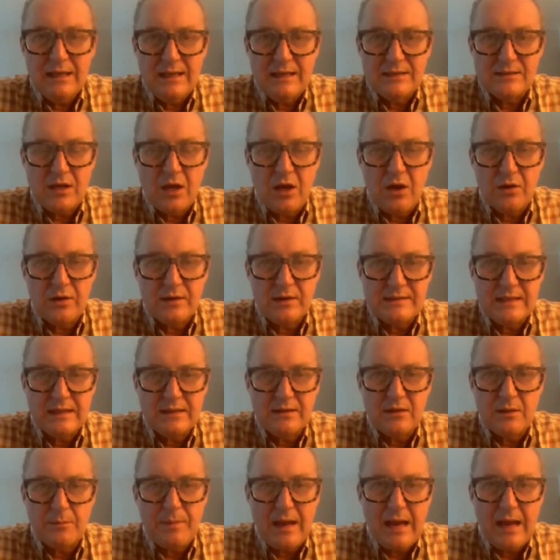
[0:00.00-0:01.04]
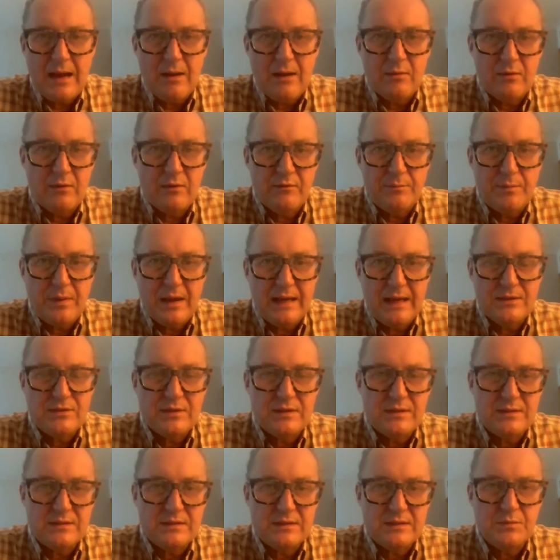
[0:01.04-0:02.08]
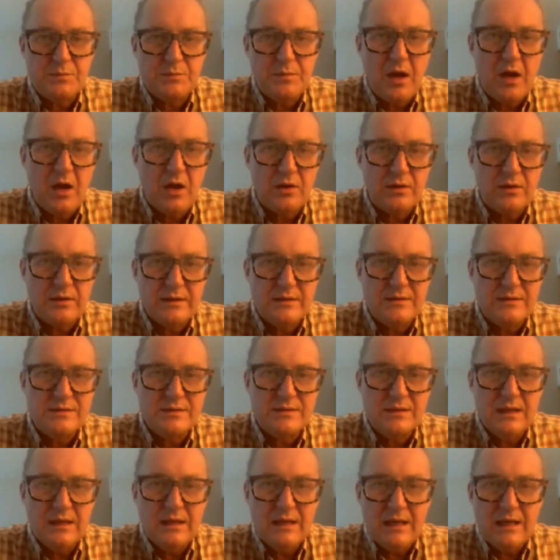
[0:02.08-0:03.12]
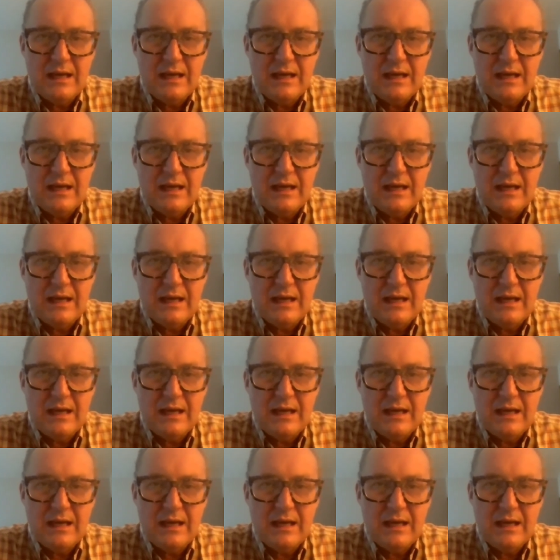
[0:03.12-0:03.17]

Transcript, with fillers: is harnessing the power of patients as partners